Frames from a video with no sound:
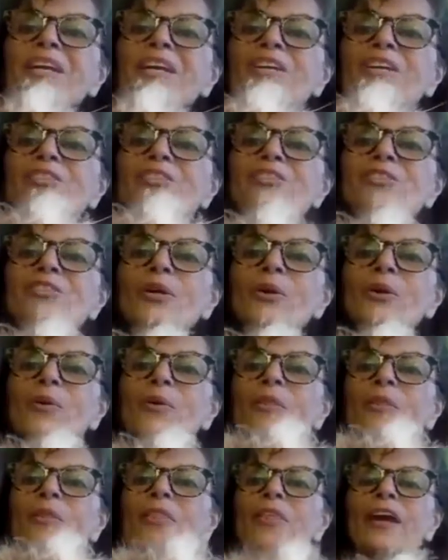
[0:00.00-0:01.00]
So
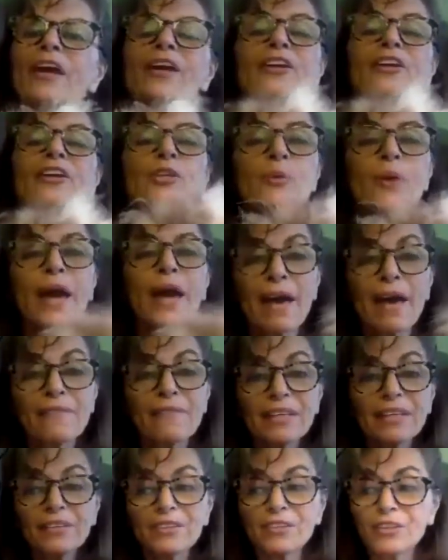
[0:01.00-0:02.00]
there you have
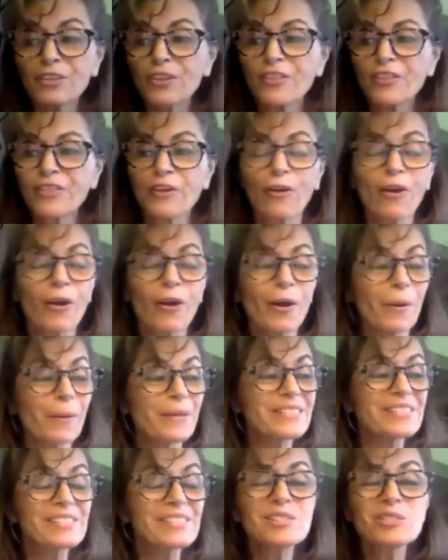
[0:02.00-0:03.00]
it. There are
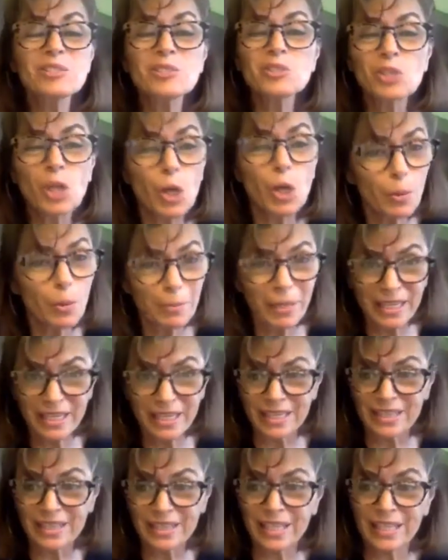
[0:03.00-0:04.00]
so
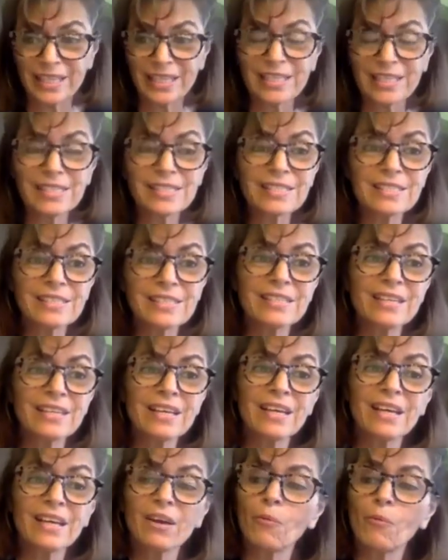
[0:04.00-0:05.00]
many things.
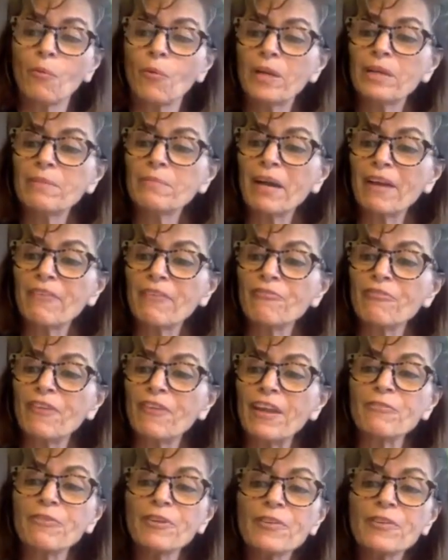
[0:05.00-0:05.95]
One of my favorite